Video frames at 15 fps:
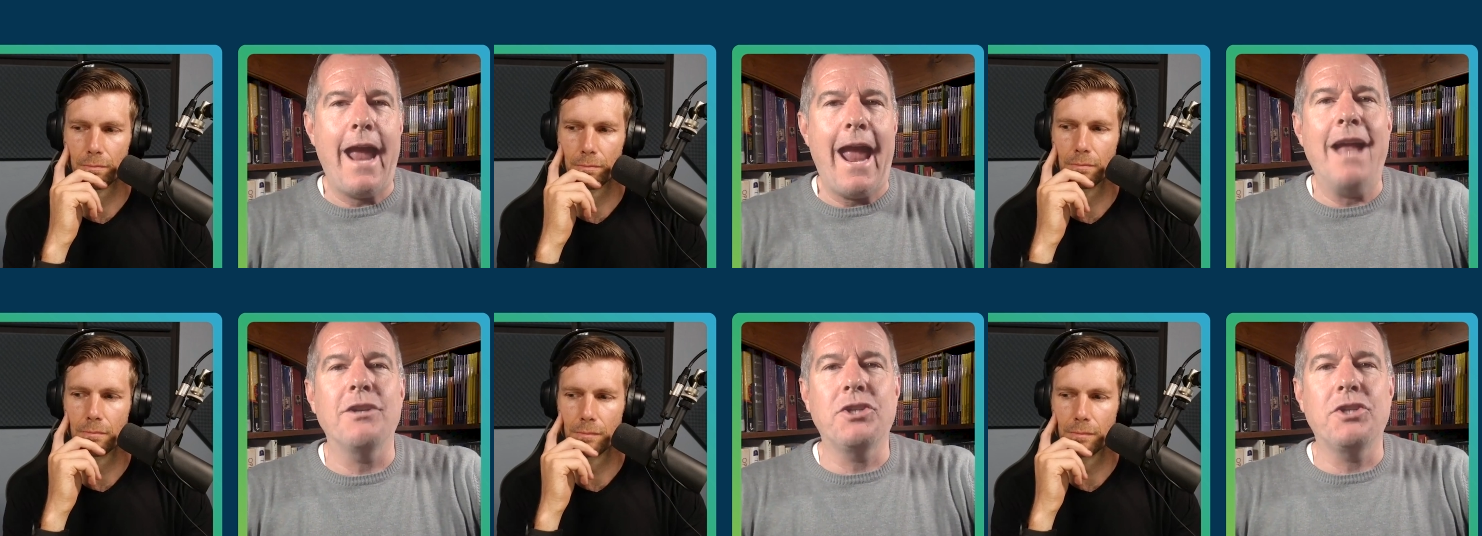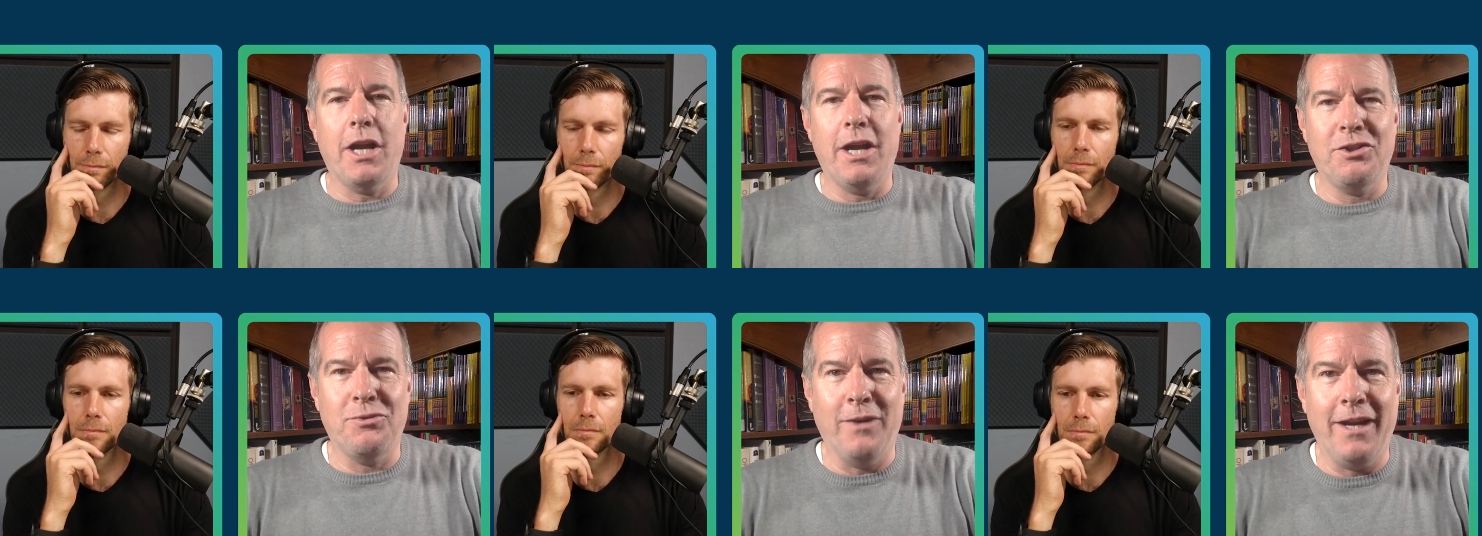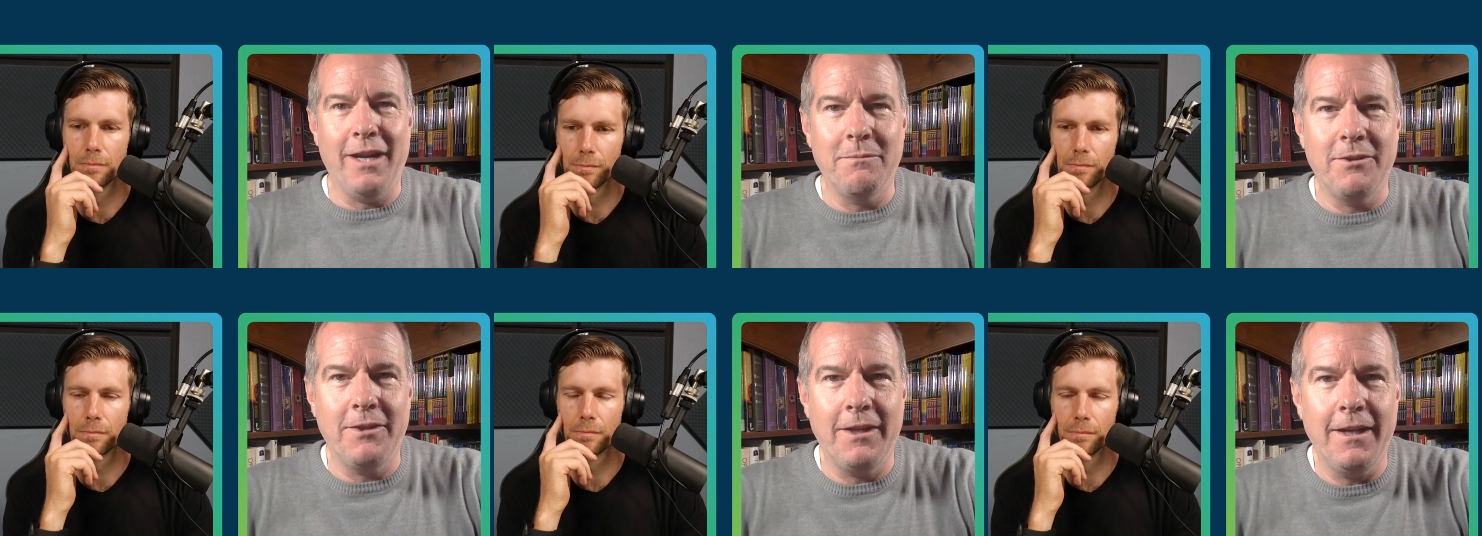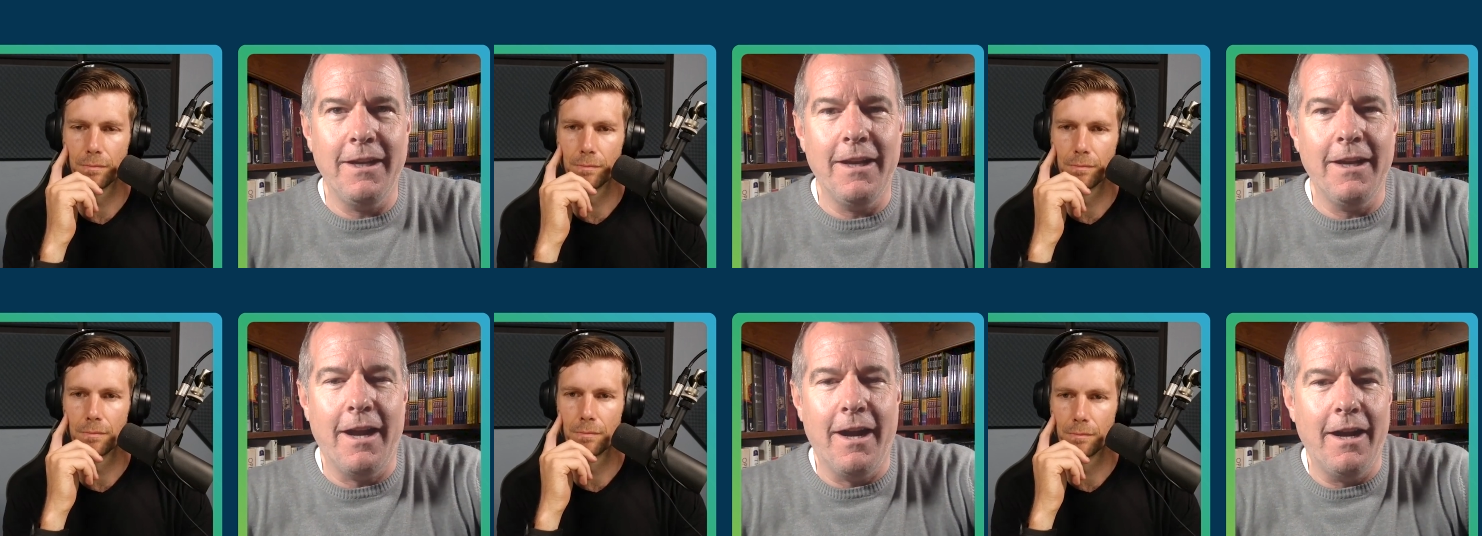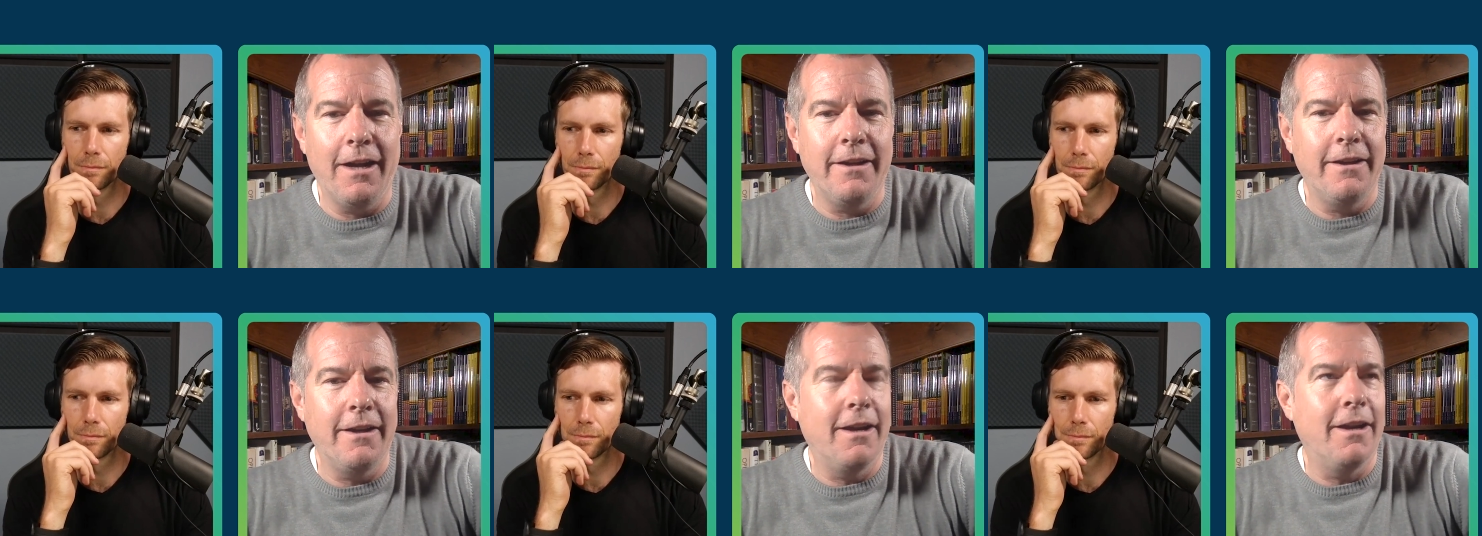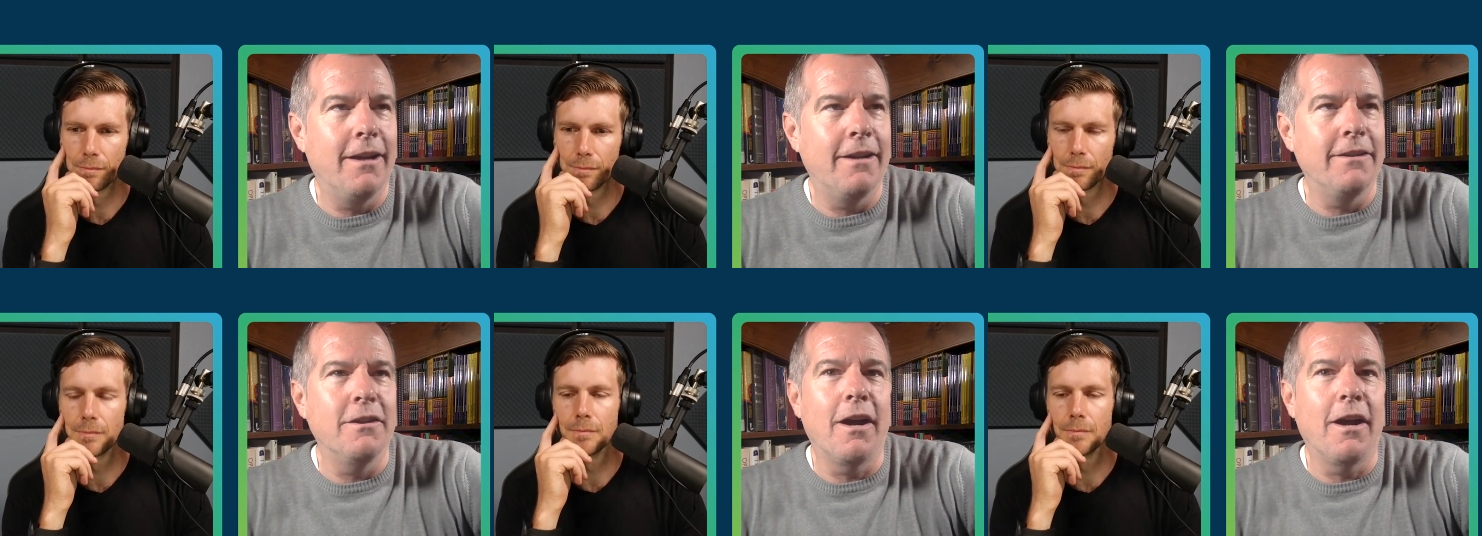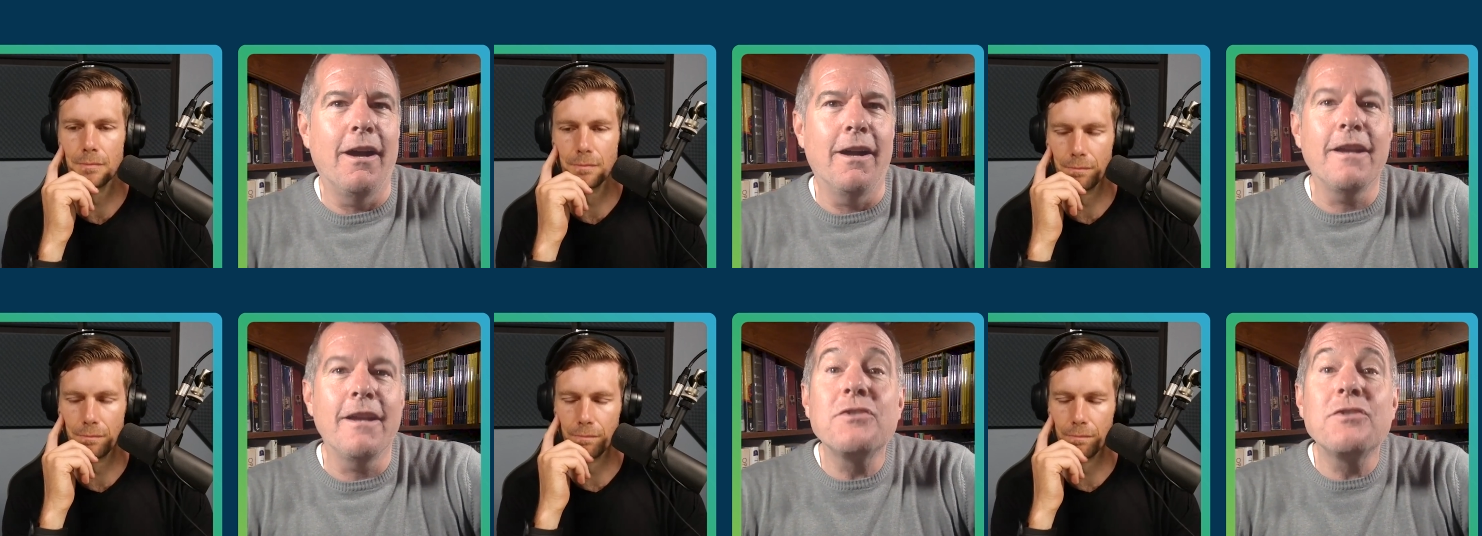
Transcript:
Speaker 1: at josh ramsey on on uh, mm-hmm.